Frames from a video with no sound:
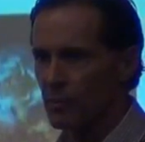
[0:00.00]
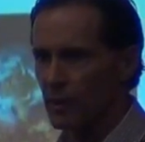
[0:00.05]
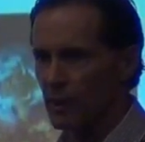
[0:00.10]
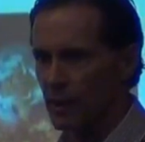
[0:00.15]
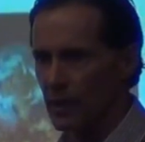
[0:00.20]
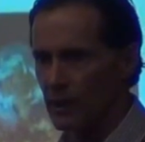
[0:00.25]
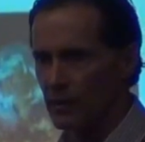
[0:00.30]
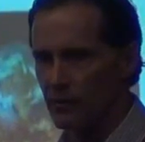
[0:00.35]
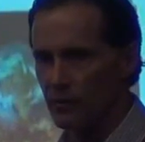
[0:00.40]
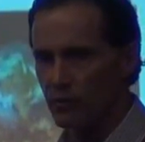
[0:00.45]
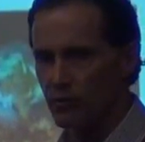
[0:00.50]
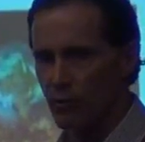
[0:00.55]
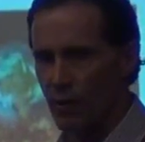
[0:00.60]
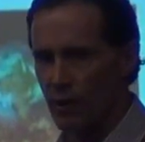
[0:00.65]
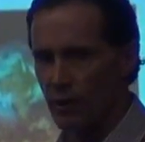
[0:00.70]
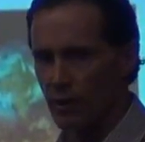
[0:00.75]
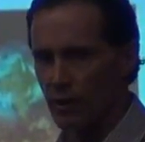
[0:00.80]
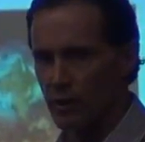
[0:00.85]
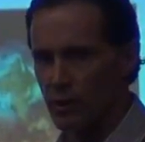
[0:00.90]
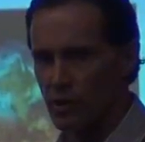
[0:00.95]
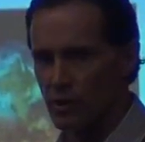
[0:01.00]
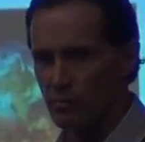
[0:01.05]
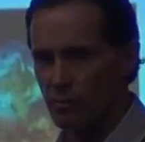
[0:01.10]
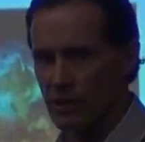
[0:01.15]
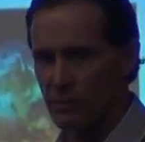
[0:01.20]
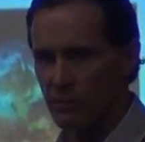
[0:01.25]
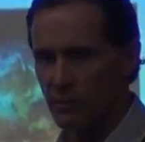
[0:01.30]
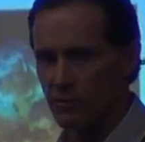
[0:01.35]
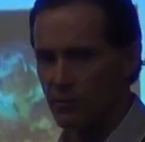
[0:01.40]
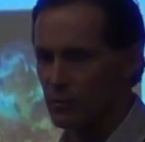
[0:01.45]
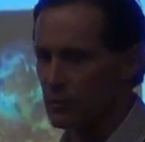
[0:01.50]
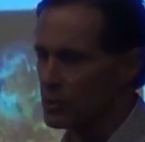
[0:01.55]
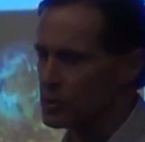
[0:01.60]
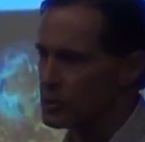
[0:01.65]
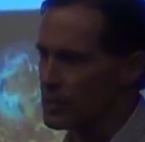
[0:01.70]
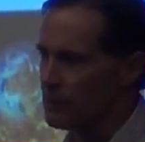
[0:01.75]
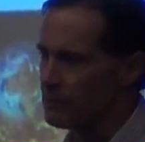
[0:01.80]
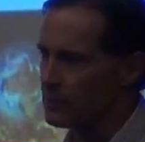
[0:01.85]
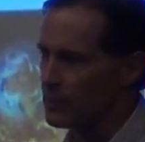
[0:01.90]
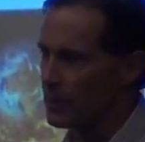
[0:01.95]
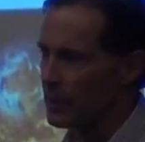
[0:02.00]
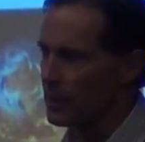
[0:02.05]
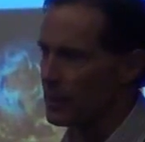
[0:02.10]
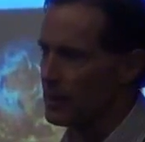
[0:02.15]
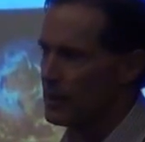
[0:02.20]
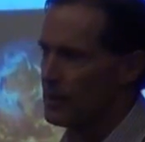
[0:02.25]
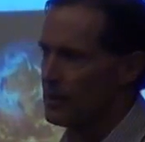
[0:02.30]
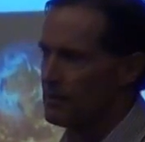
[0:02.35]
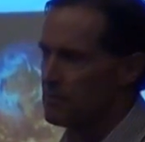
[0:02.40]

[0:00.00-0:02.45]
again, to try to condition people to accepting